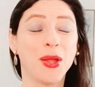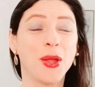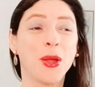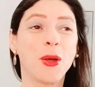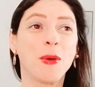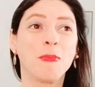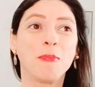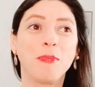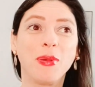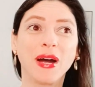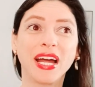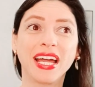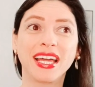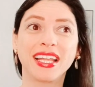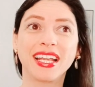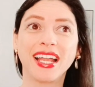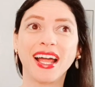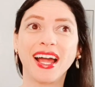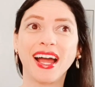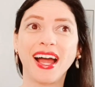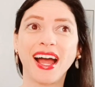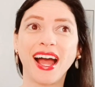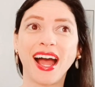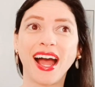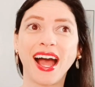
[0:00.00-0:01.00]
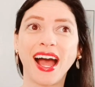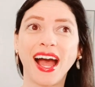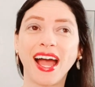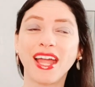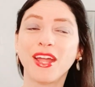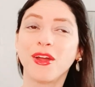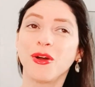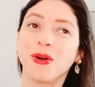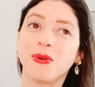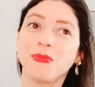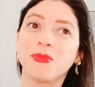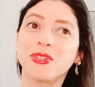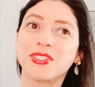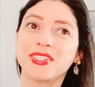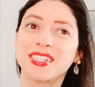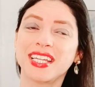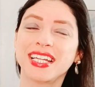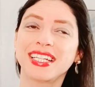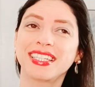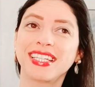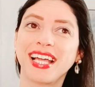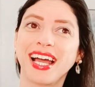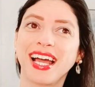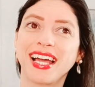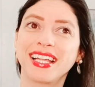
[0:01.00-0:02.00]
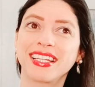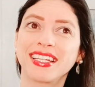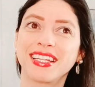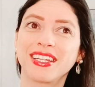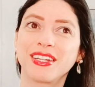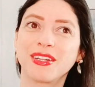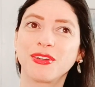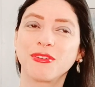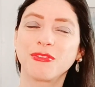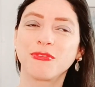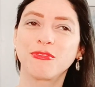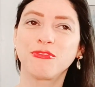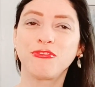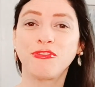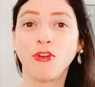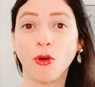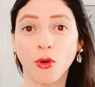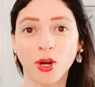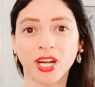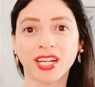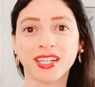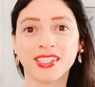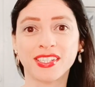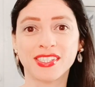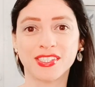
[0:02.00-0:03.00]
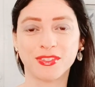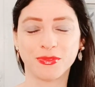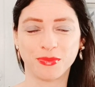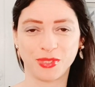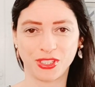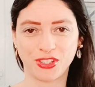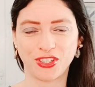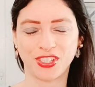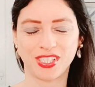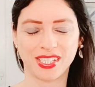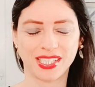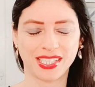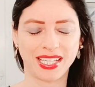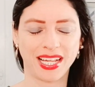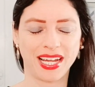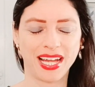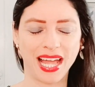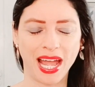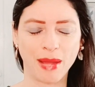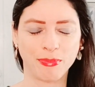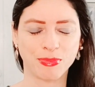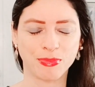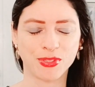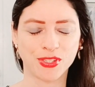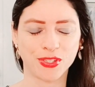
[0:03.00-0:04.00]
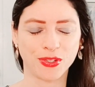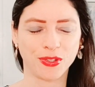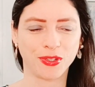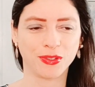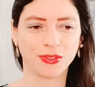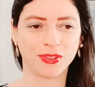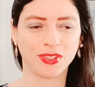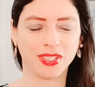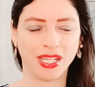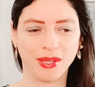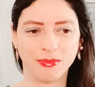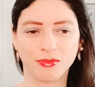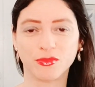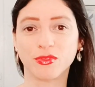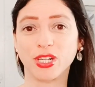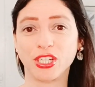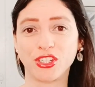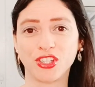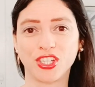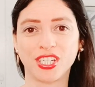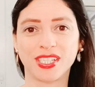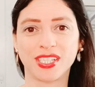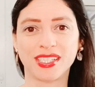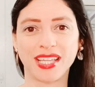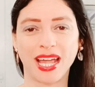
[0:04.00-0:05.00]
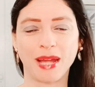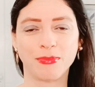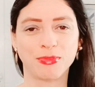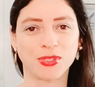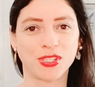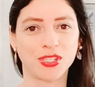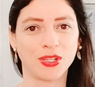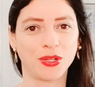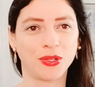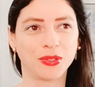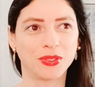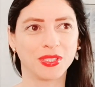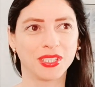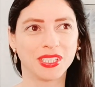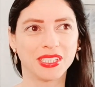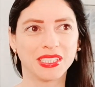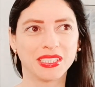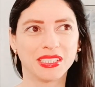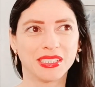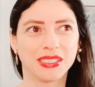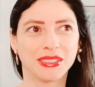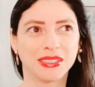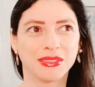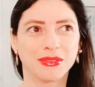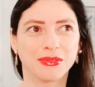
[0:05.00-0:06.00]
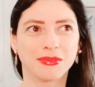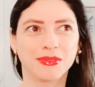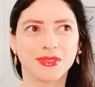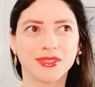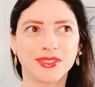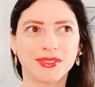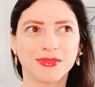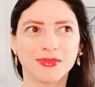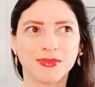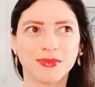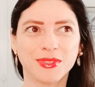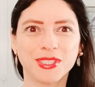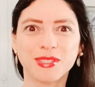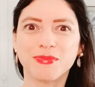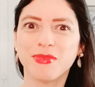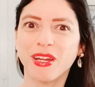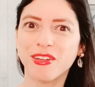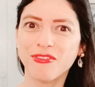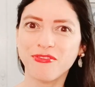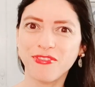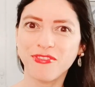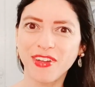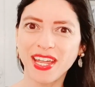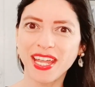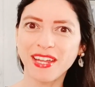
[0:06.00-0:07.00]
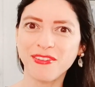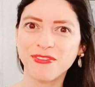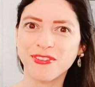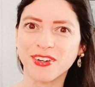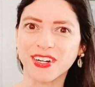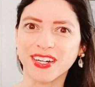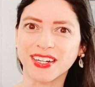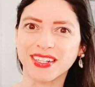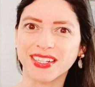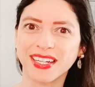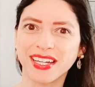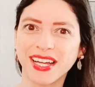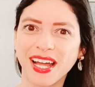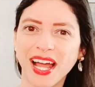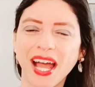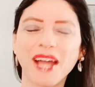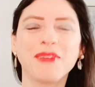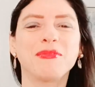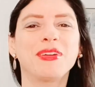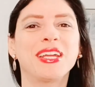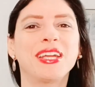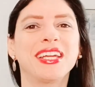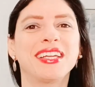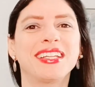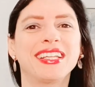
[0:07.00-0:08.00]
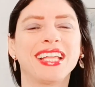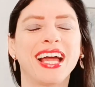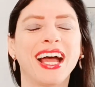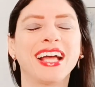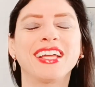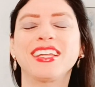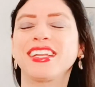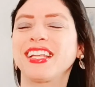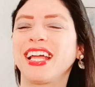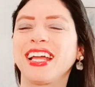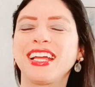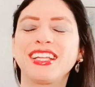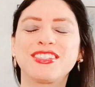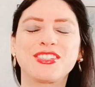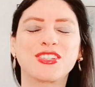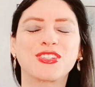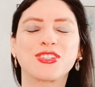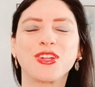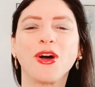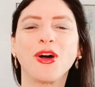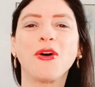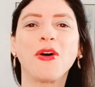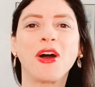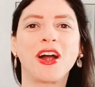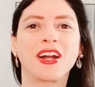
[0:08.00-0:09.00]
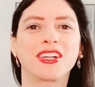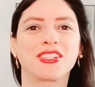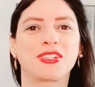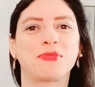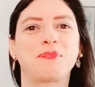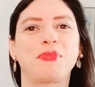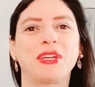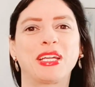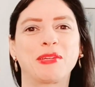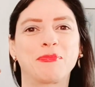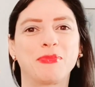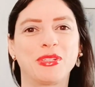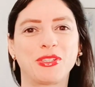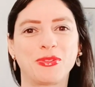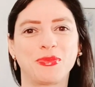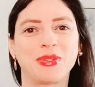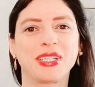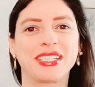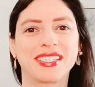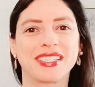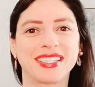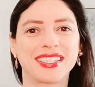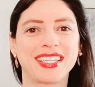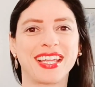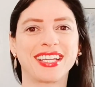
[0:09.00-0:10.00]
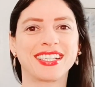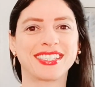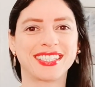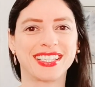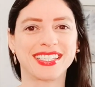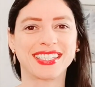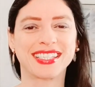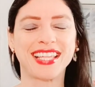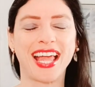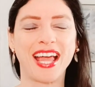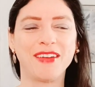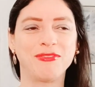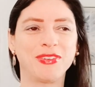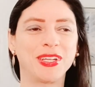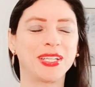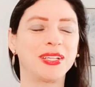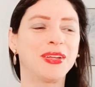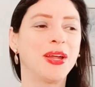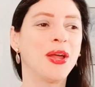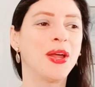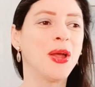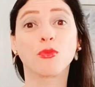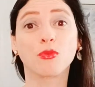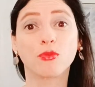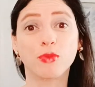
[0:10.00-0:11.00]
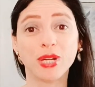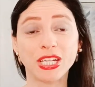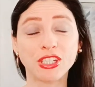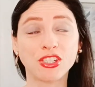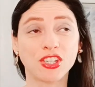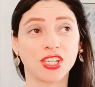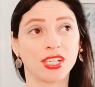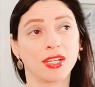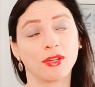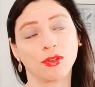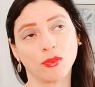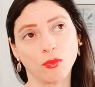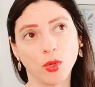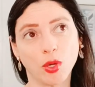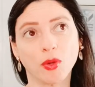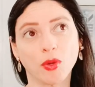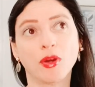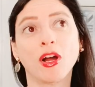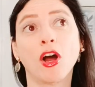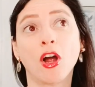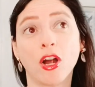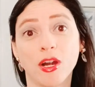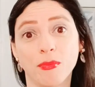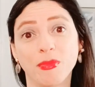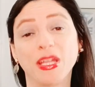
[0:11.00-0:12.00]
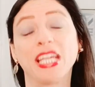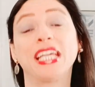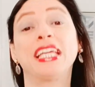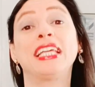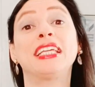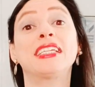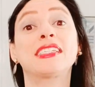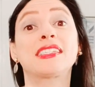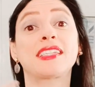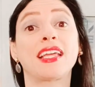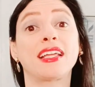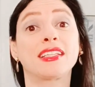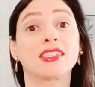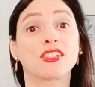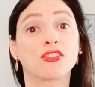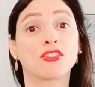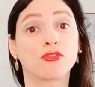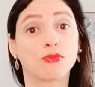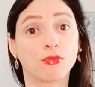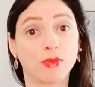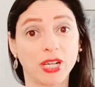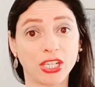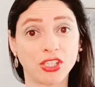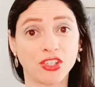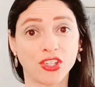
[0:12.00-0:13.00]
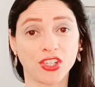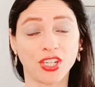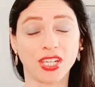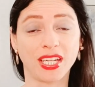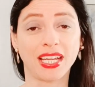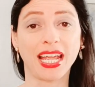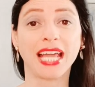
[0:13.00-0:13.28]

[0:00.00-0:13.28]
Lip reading: But I almost think that Forks, which is the episode, Richie's episode, was my favorite. I mean, it's so hard to pick between 6 and 7. Richie, well, Carmi, he sends Richie,